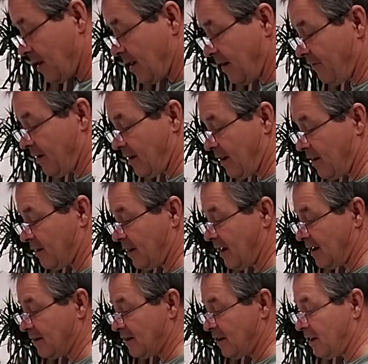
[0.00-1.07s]
I
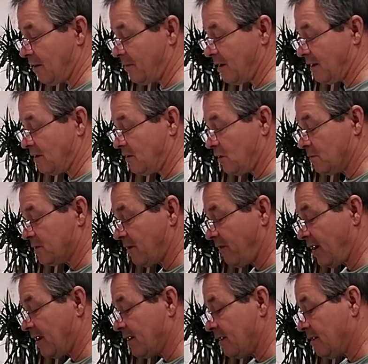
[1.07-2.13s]
can't tell you how many tubes I've
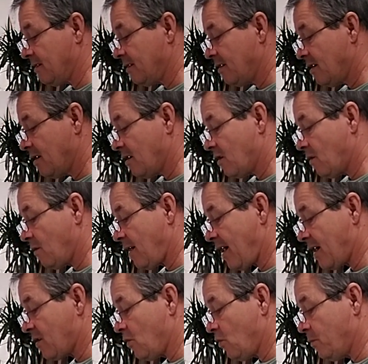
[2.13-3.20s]
had to
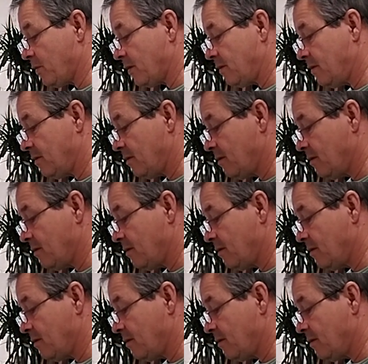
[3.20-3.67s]
crack open.